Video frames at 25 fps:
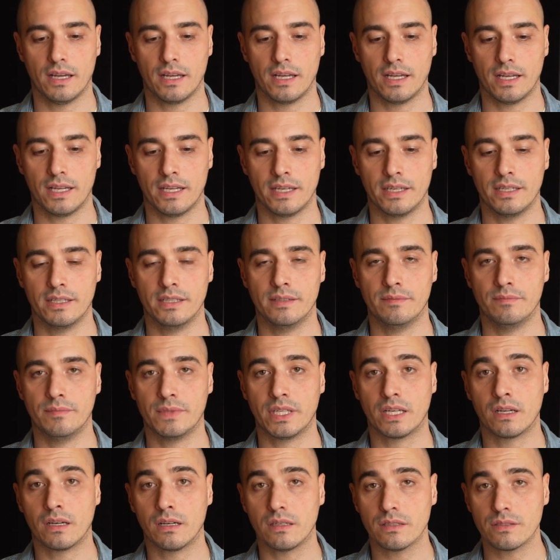And
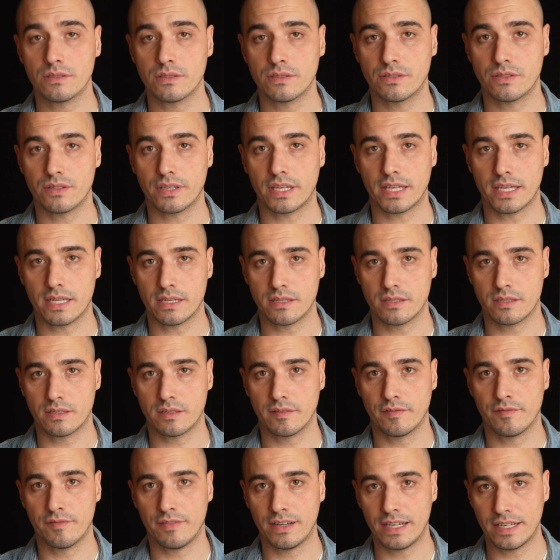the cost is
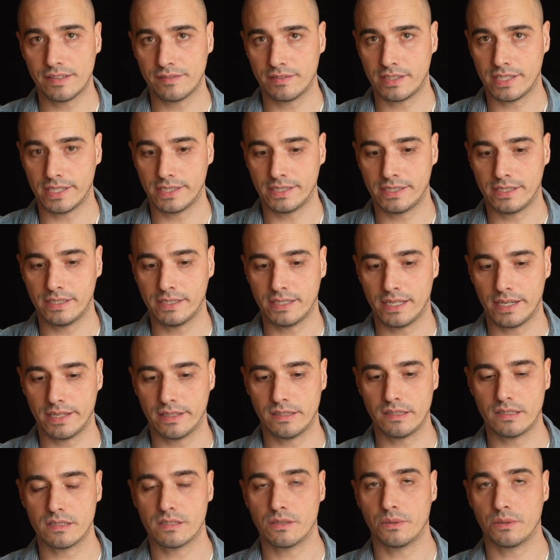$5.99,